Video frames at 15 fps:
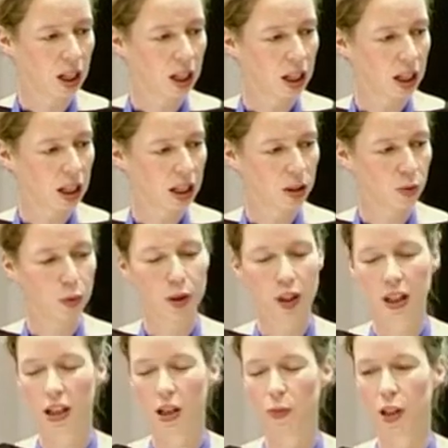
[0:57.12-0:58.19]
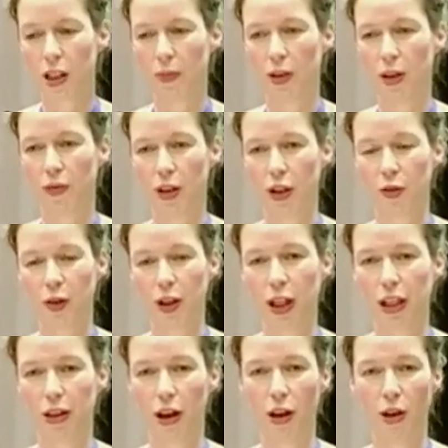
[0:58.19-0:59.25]
And we will start with something very,
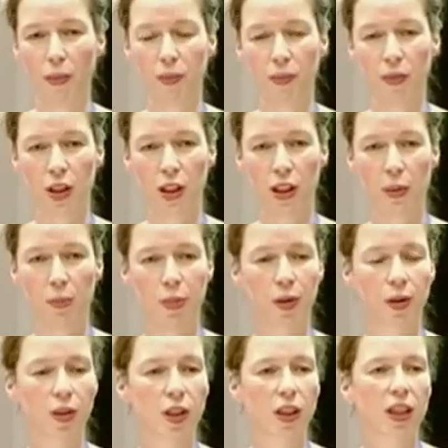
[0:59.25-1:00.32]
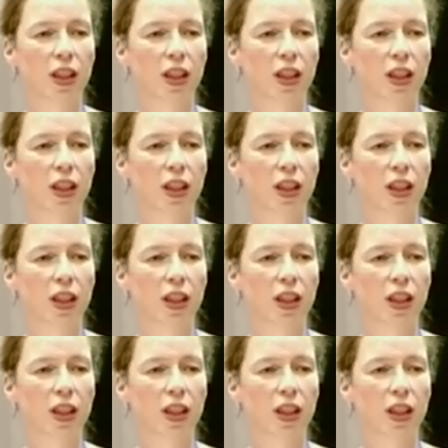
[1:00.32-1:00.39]
very simple.